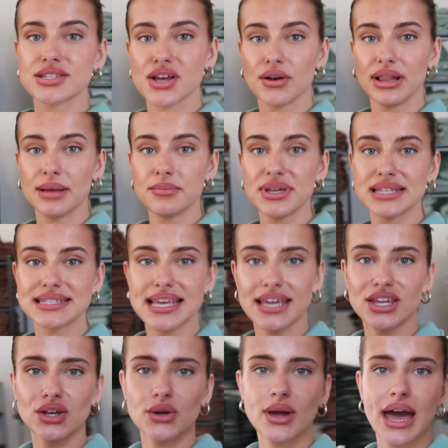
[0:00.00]
so let me
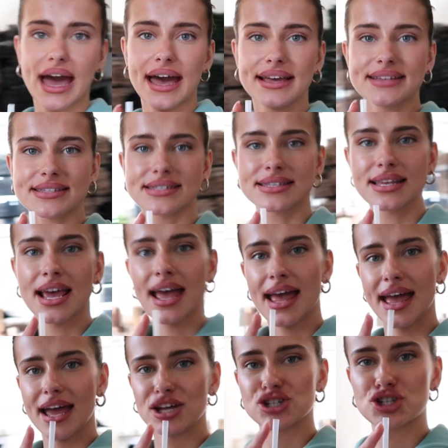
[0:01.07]
take you guys
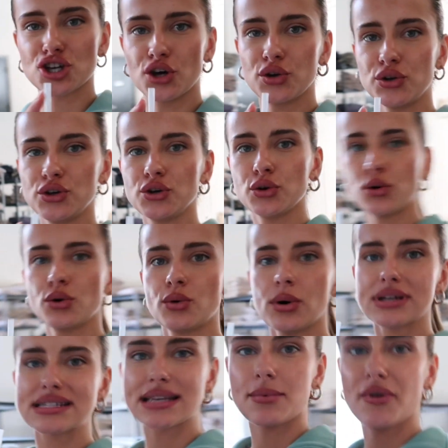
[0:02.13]
and show
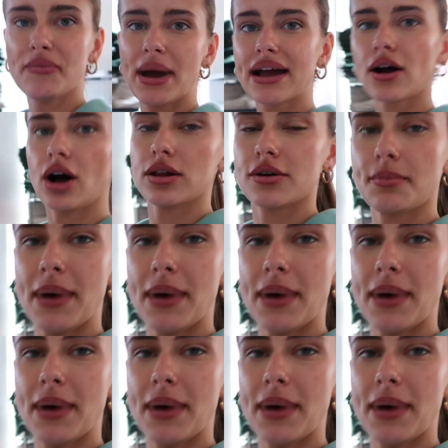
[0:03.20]
you some of my color